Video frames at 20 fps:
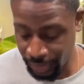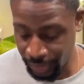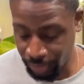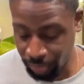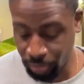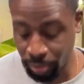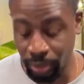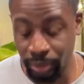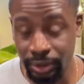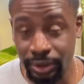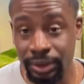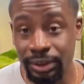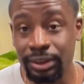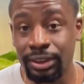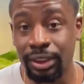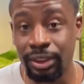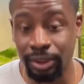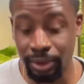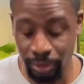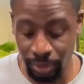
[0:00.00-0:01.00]
croton
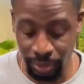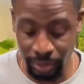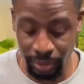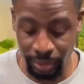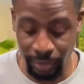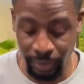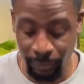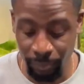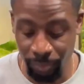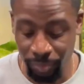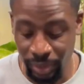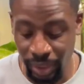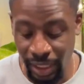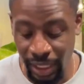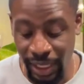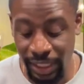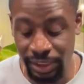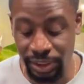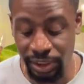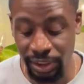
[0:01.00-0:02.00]
could go to
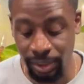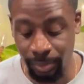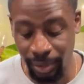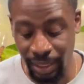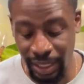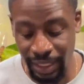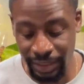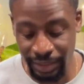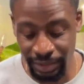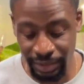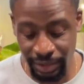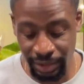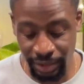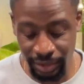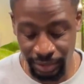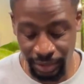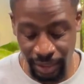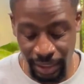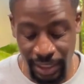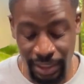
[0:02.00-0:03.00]
HE double hockey
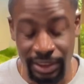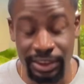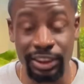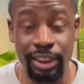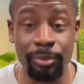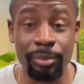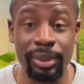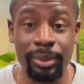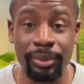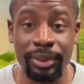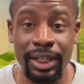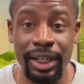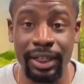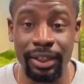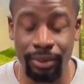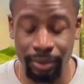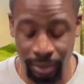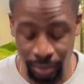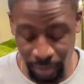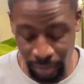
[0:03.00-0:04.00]
sticks. Some people like the
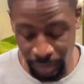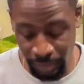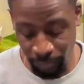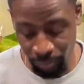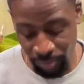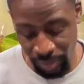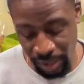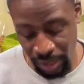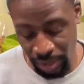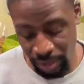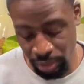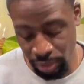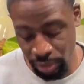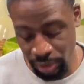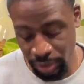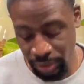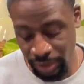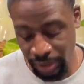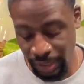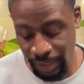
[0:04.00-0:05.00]
croton. Hey, do
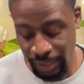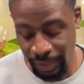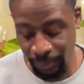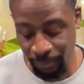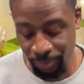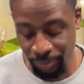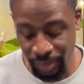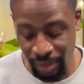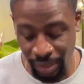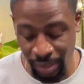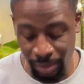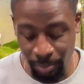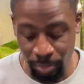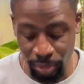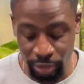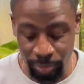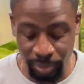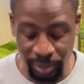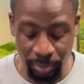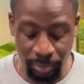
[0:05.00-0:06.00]
your thing.
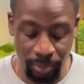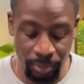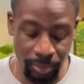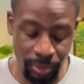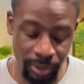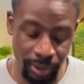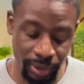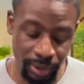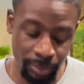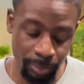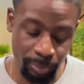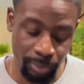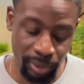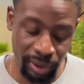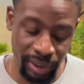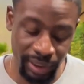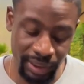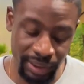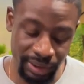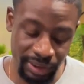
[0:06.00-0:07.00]
Most people were
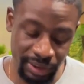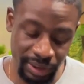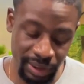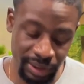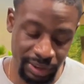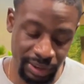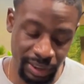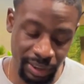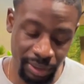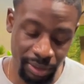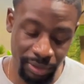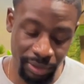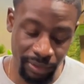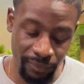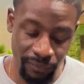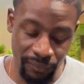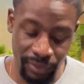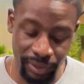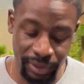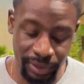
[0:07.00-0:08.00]
pretty consistent on the
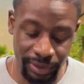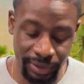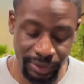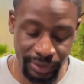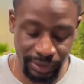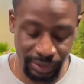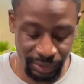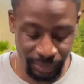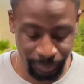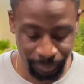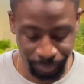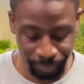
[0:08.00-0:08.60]
ferns.